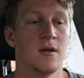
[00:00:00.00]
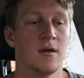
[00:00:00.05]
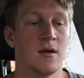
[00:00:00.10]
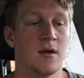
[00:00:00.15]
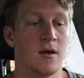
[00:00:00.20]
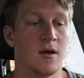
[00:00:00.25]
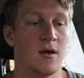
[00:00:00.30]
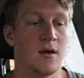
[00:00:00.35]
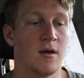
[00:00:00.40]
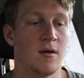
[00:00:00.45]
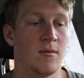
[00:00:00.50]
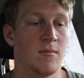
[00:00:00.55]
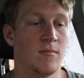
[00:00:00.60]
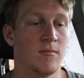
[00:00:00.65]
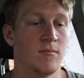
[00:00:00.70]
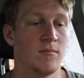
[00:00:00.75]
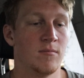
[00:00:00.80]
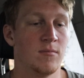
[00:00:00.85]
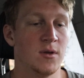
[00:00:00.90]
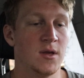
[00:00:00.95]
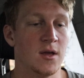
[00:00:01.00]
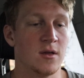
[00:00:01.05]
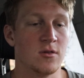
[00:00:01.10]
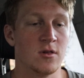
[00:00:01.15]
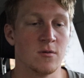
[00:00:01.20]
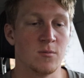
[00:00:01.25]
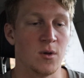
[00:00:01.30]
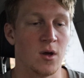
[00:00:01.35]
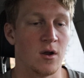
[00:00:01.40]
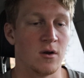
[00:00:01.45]
But yeah,
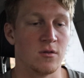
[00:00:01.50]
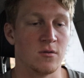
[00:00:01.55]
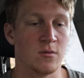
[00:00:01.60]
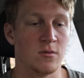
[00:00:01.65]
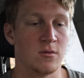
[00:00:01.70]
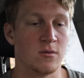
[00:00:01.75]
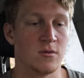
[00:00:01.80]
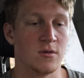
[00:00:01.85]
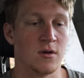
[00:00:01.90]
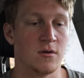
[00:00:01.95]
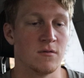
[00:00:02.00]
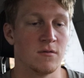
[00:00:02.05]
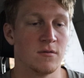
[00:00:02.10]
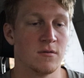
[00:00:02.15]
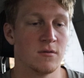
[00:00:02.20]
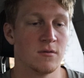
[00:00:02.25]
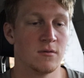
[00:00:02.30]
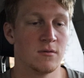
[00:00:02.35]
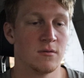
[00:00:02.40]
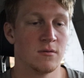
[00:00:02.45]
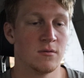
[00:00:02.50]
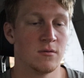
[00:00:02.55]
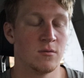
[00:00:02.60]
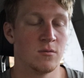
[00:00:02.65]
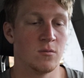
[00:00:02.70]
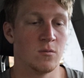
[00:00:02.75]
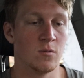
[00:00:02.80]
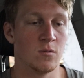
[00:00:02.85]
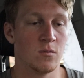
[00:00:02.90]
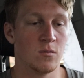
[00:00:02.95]
just be honest with yourself.
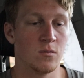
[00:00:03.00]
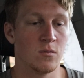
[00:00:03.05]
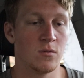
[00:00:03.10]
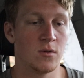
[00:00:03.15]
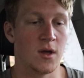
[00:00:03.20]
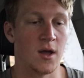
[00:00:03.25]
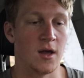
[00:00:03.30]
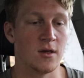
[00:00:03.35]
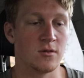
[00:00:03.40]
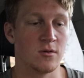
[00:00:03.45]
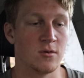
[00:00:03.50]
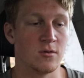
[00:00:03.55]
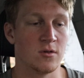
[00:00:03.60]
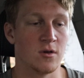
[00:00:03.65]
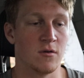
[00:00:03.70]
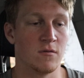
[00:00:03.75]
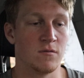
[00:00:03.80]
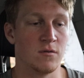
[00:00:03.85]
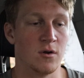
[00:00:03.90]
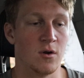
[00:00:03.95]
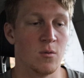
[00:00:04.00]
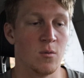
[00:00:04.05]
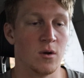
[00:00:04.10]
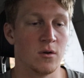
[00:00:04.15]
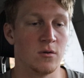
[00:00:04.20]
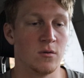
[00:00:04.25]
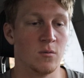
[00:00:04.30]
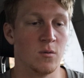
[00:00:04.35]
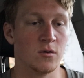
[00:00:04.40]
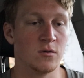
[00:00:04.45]
Ask yourself,
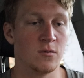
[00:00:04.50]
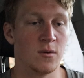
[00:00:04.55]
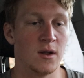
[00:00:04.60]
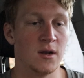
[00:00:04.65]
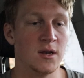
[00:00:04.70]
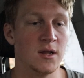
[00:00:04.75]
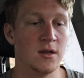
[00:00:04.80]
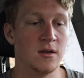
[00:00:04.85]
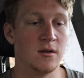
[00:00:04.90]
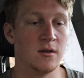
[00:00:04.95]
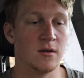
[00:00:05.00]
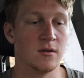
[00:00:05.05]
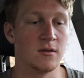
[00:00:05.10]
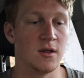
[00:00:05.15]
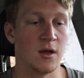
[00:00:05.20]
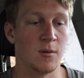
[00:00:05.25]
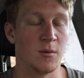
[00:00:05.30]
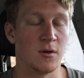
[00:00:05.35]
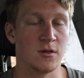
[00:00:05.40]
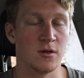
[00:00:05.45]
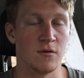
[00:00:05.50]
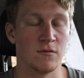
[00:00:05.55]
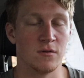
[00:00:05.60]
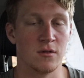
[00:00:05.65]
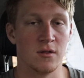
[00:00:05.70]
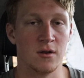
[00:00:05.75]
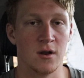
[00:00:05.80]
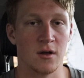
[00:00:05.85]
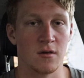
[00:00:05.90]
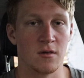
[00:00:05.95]
what do I need to take myself
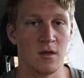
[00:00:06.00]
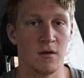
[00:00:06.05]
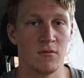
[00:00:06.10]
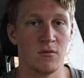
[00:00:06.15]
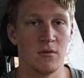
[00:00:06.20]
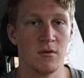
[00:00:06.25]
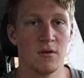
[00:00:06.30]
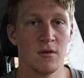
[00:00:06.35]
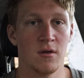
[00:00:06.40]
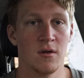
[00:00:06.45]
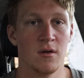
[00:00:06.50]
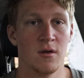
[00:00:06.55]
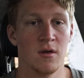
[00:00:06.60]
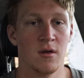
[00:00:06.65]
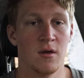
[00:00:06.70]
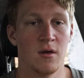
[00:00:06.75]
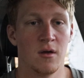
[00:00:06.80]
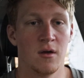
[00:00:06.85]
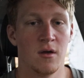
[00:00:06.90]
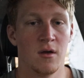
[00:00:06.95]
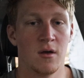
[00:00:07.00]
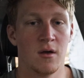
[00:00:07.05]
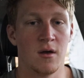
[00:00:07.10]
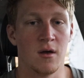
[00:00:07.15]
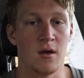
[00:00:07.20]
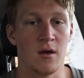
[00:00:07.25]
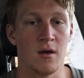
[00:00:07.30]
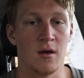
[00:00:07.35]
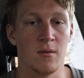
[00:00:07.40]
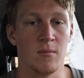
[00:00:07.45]
to the next level?
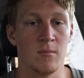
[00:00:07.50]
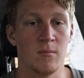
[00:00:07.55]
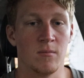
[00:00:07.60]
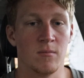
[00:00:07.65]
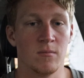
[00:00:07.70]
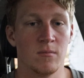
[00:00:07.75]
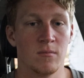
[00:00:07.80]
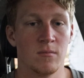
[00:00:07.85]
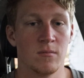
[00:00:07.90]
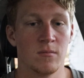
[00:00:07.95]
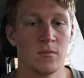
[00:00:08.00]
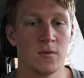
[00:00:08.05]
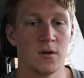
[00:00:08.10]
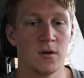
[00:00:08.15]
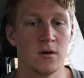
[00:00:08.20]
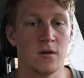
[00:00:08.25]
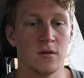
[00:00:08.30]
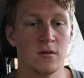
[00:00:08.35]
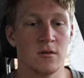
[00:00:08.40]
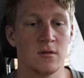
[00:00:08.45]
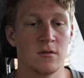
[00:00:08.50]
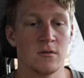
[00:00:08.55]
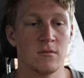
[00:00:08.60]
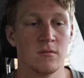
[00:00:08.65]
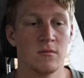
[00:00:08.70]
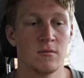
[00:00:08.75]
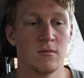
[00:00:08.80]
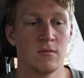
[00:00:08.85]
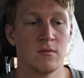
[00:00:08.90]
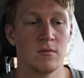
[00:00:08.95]
Because
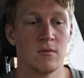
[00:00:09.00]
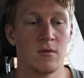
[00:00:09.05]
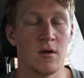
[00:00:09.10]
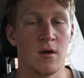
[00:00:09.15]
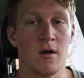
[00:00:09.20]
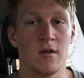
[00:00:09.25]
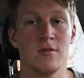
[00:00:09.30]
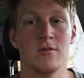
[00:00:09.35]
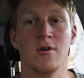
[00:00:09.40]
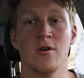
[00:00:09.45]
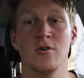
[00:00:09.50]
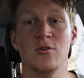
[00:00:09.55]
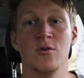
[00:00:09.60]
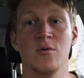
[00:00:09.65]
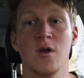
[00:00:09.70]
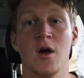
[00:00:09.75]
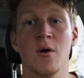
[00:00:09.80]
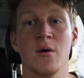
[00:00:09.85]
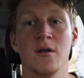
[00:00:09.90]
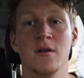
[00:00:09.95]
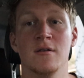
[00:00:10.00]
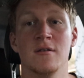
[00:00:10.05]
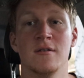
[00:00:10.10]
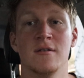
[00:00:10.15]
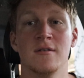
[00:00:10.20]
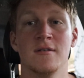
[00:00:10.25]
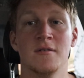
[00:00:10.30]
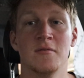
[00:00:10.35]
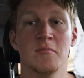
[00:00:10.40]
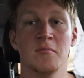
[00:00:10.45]
odds are you know it,
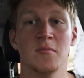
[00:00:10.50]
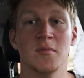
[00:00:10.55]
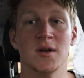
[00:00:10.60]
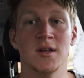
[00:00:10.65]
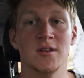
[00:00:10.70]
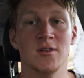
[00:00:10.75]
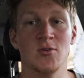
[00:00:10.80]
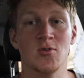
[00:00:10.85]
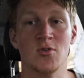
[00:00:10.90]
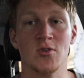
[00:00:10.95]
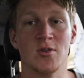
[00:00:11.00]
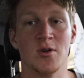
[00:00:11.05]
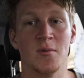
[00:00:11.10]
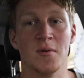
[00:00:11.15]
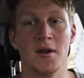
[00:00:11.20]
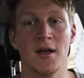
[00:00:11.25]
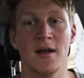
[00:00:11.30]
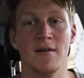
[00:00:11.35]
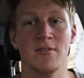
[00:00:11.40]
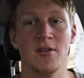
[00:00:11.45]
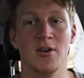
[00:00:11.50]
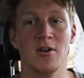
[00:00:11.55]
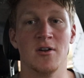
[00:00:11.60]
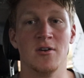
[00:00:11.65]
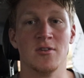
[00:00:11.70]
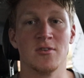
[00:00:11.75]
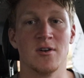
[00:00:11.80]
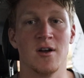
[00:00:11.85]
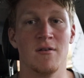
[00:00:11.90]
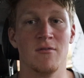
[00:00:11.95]
but you just don't want to have that
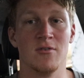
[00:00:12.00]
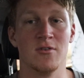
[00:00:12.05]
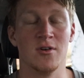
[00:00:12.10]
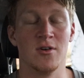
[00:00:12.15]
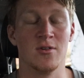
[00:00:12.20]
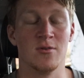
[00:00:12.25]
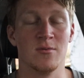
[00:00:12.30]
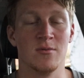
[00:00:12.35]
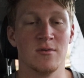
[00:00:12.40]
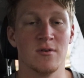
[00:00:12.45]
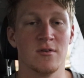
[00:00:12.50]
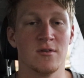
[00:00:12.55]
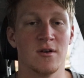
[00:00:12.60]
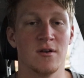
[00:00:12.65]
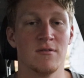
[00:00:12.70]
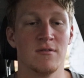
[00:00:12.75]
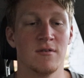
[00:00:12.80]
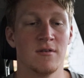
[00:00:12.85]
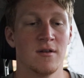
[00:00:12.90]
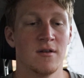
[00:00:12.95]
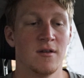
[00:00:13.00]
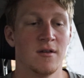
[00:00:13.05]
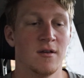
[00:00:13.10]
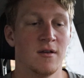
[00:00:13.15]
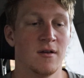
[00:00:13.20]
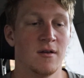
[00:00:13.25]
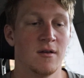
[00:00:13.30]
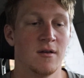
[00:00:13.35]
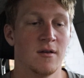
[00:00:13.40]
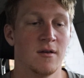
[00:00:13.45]
honest conversation with yourself.
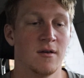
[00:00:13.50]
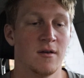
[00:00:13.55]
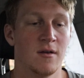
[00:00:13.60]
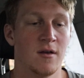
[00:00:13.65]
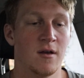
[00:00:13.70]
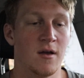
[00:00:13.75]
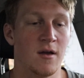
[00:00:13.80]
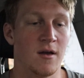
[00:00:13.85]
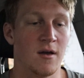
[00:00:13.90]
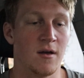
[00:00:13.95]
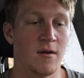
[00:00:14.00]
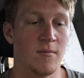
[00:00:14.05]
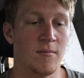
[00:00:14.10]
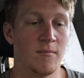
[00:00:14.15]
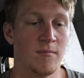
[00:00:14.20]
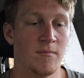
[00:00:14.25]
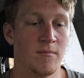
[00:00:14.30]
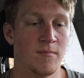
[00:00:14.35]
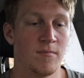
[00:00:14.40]
But